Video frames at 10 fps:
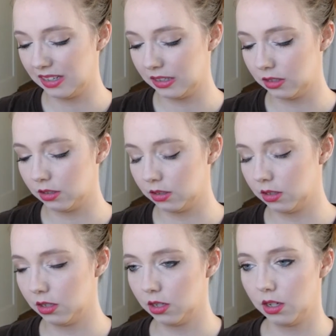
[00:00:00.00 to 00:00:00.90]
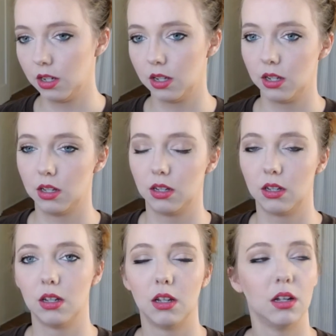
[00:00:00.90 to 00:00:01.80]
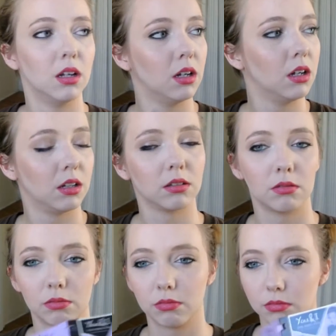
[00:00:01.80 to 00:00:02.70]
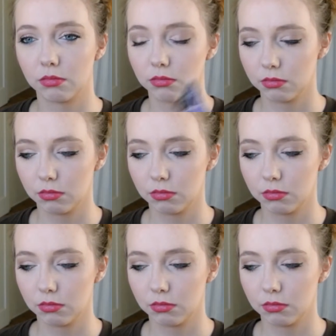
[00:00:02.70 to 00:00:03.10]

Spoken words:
(silence)